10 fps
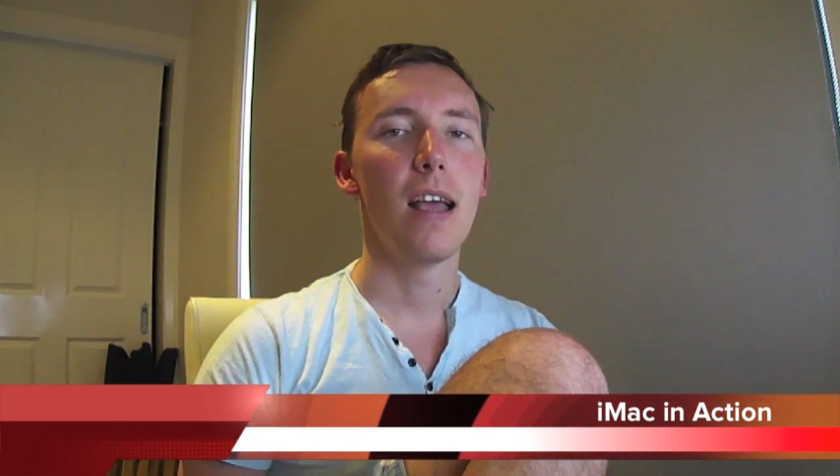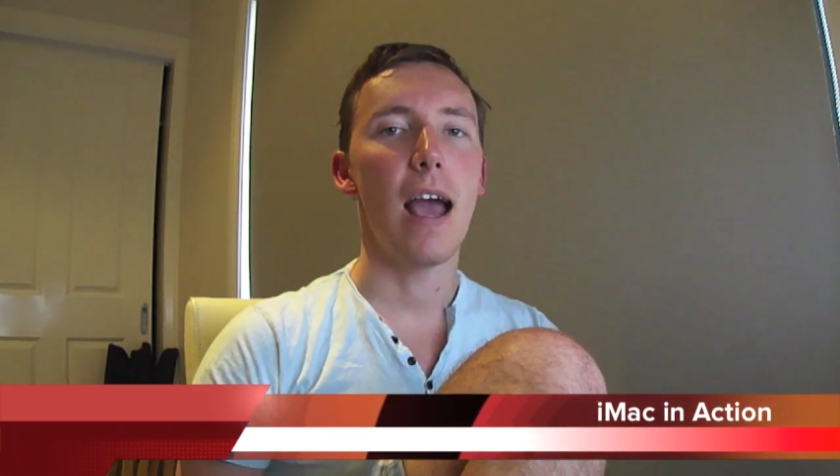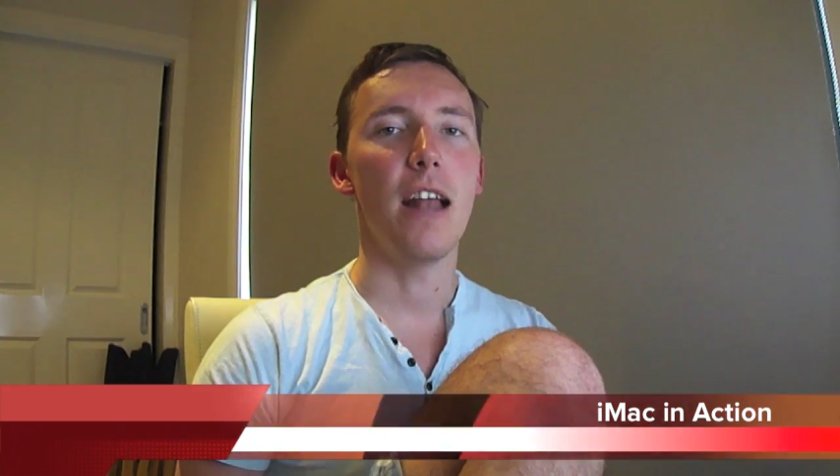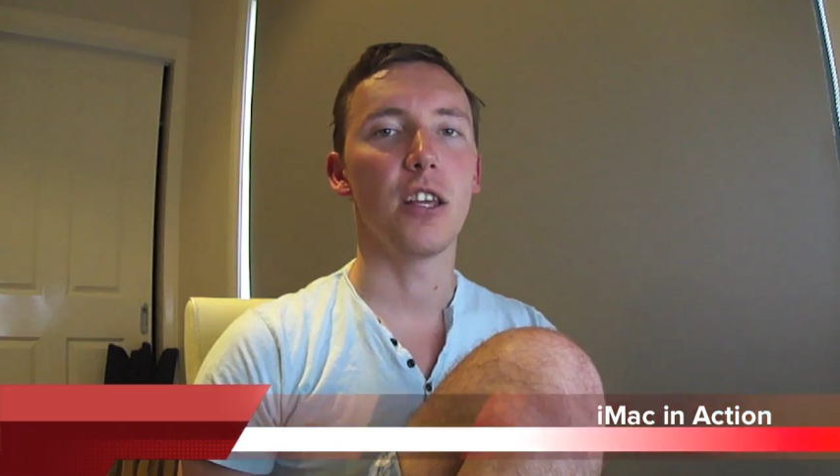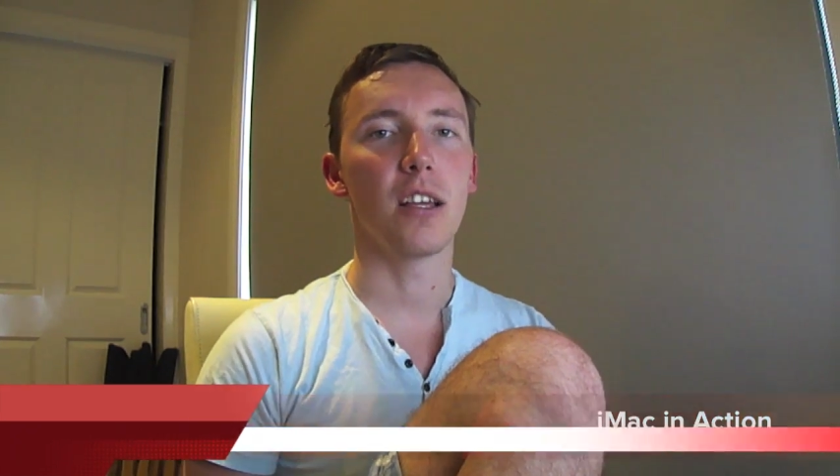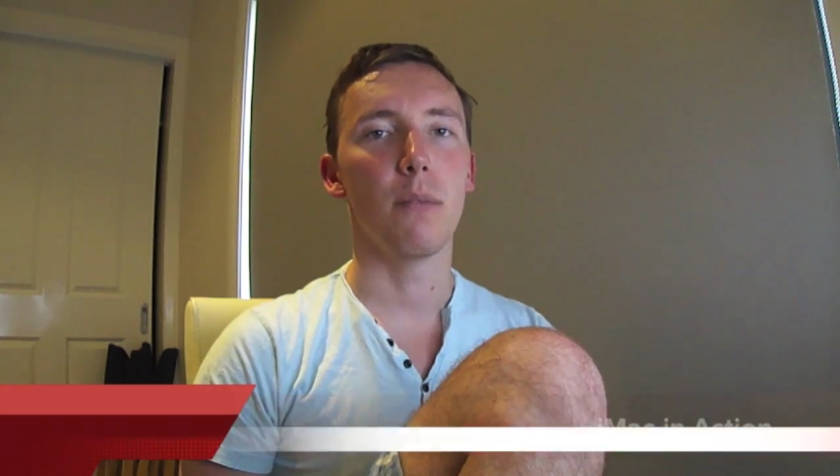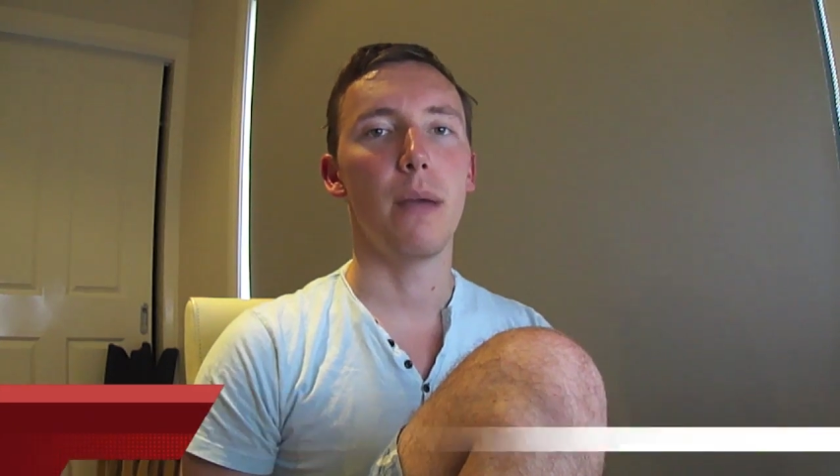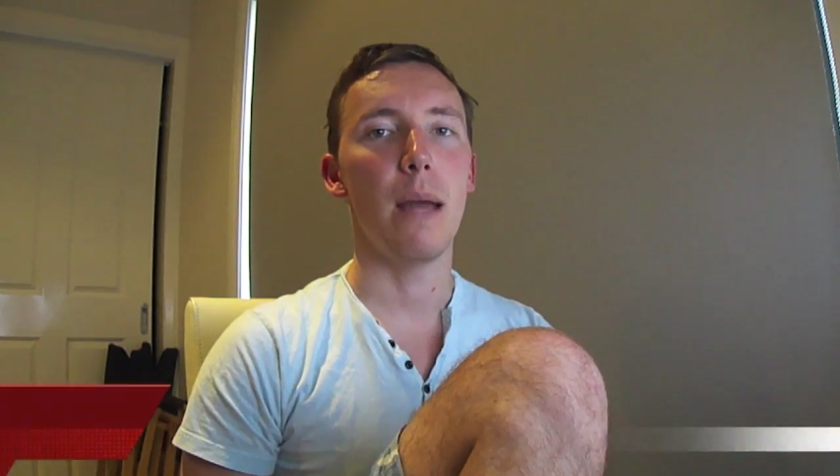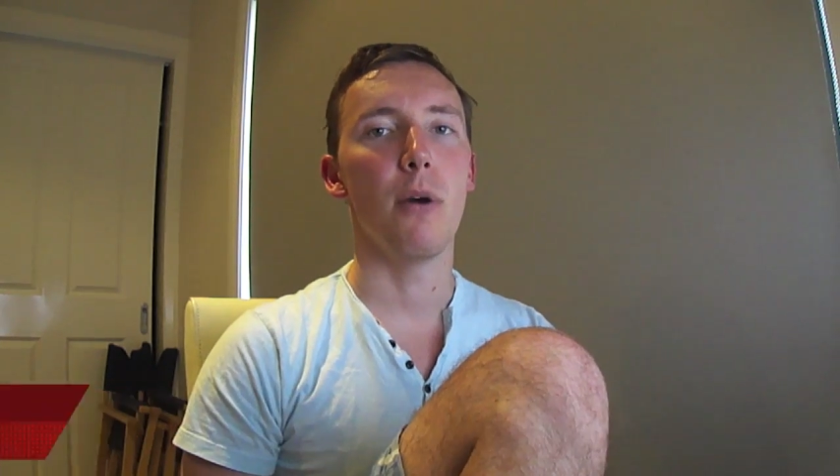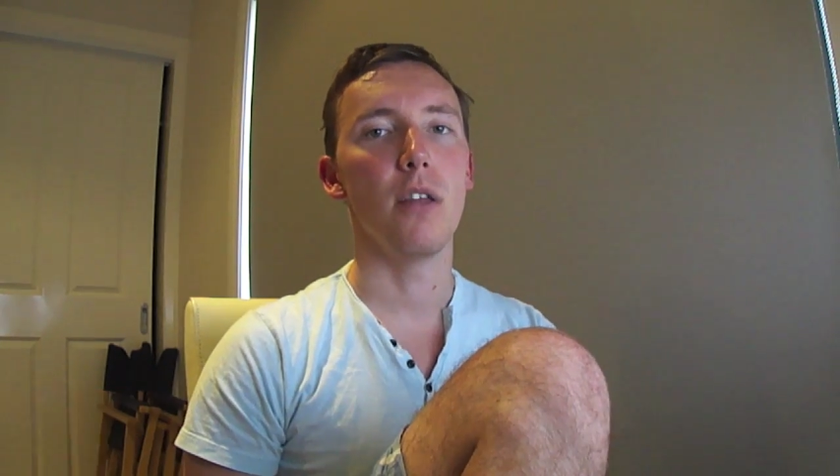And you can
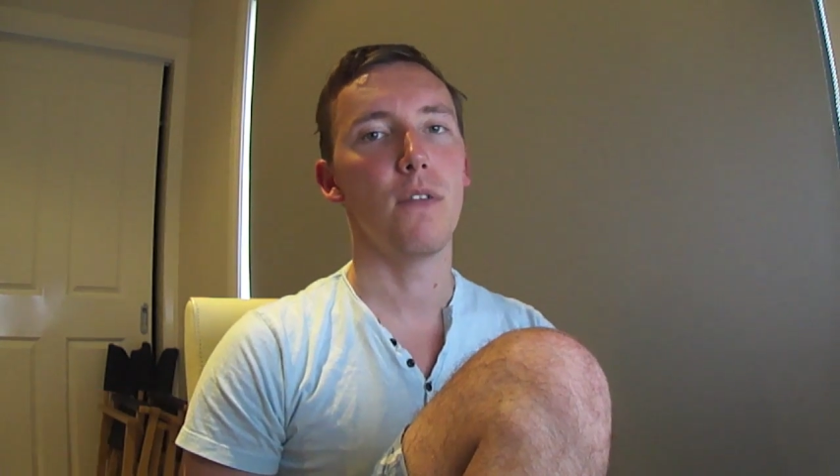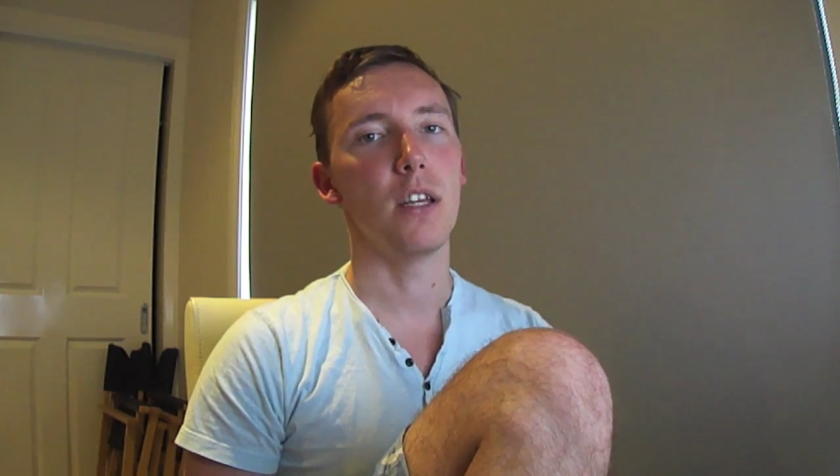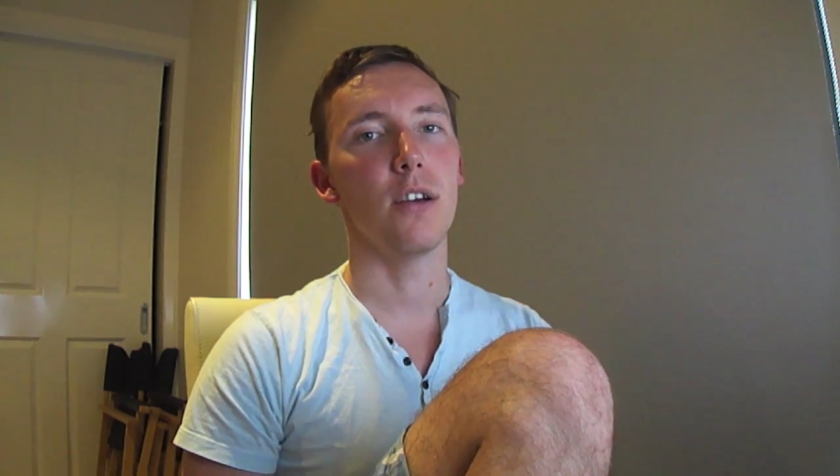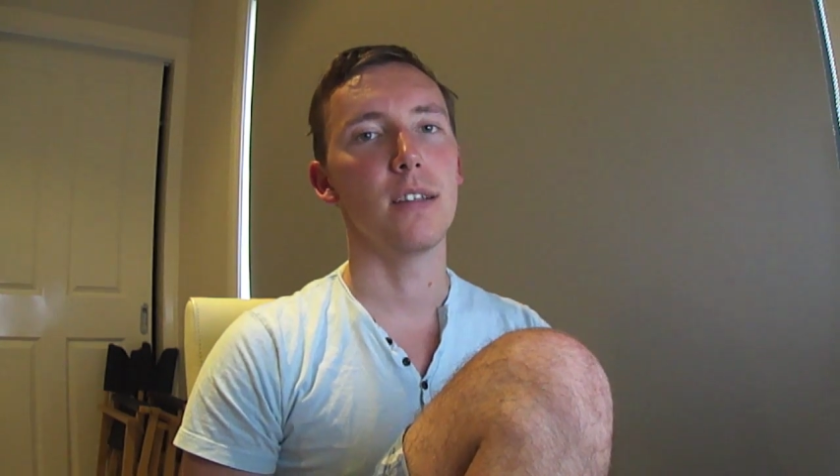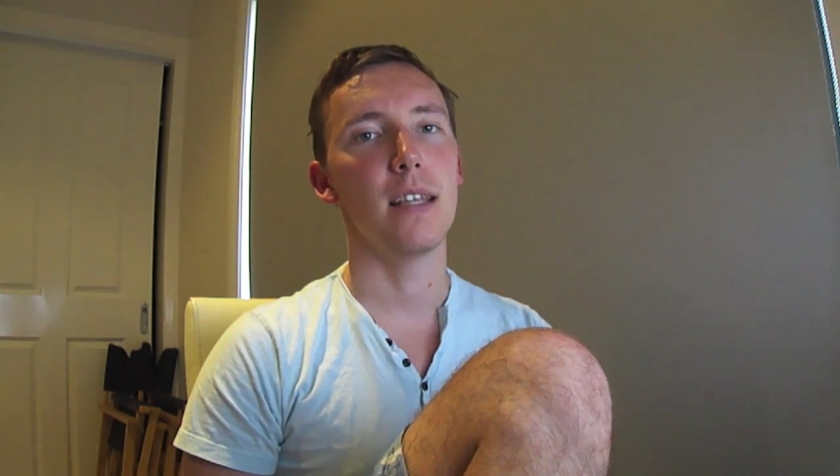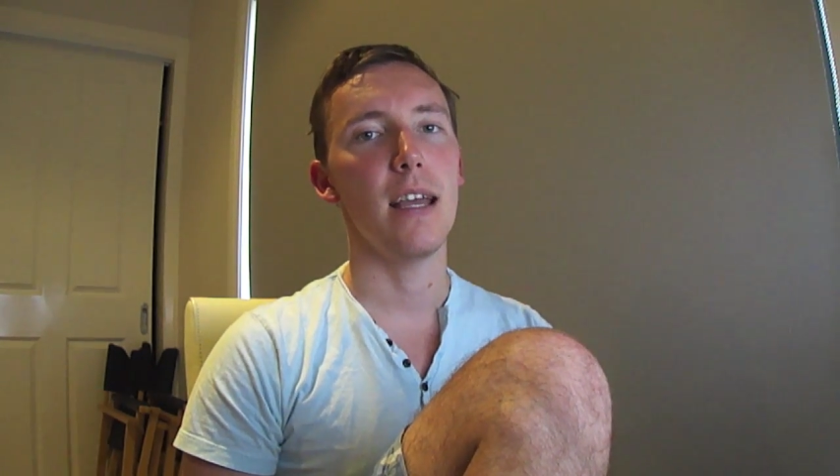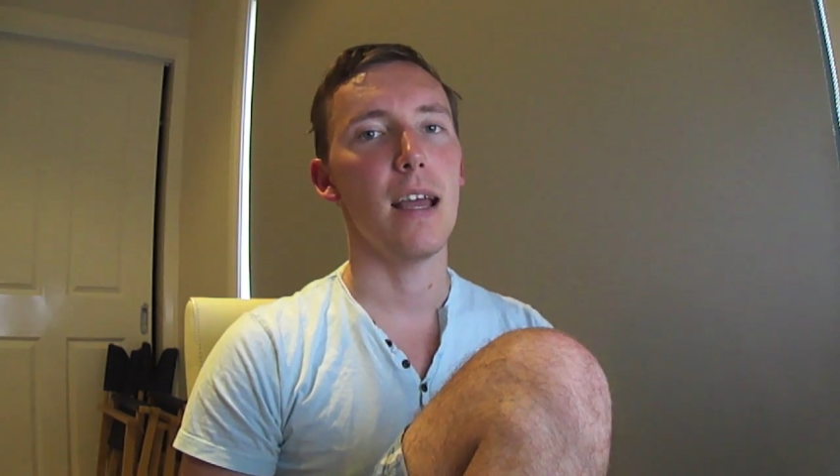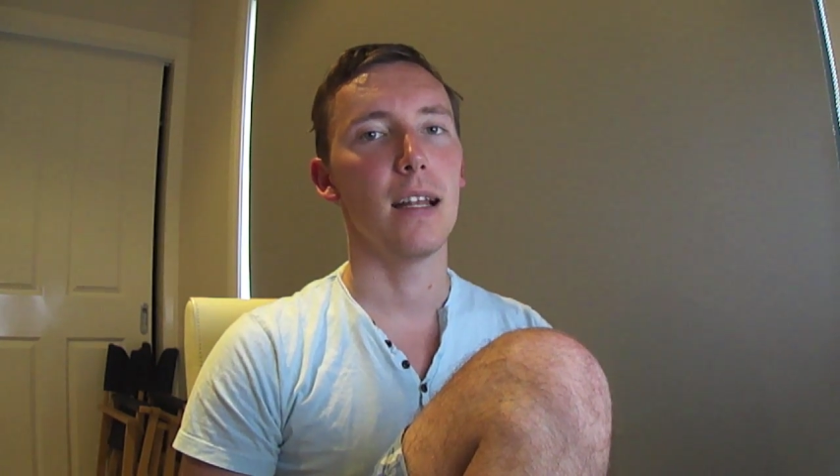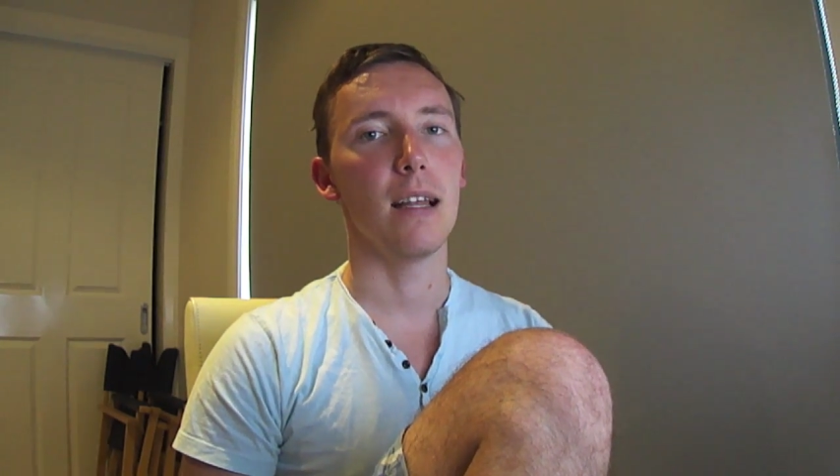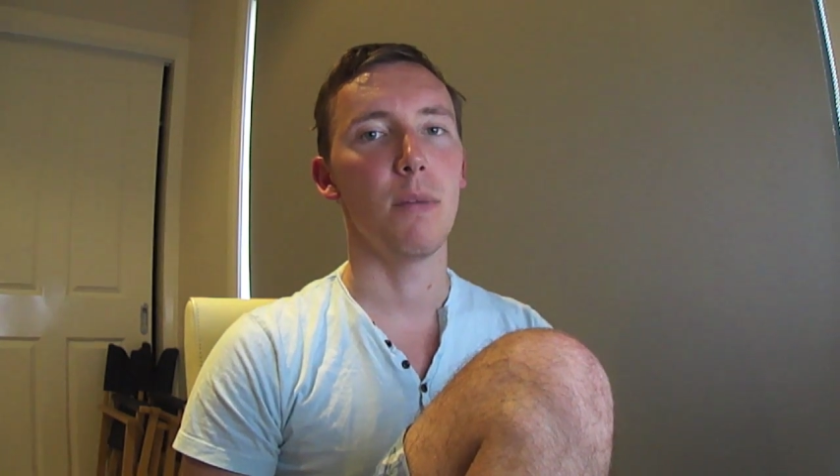compare both videos there
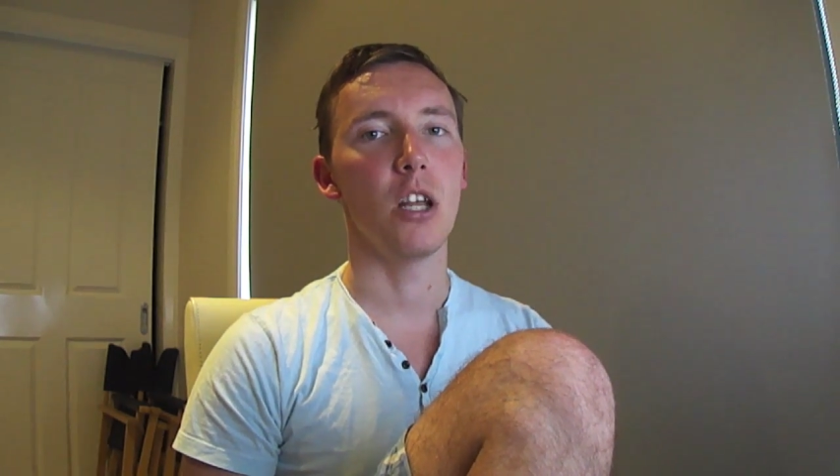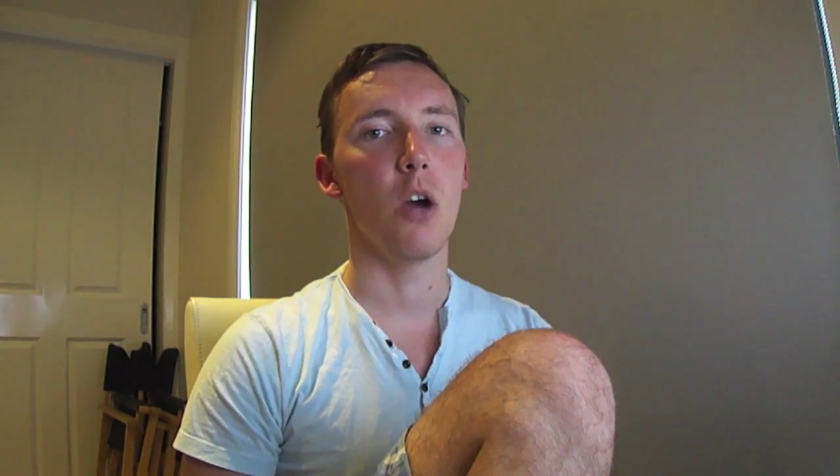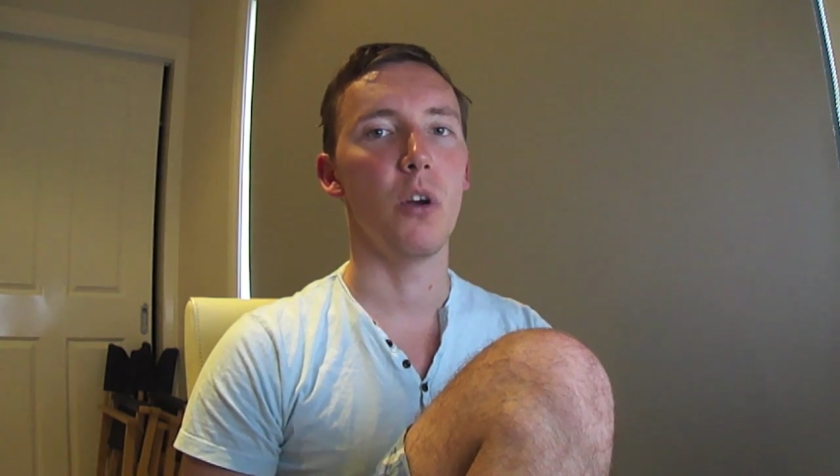and let me know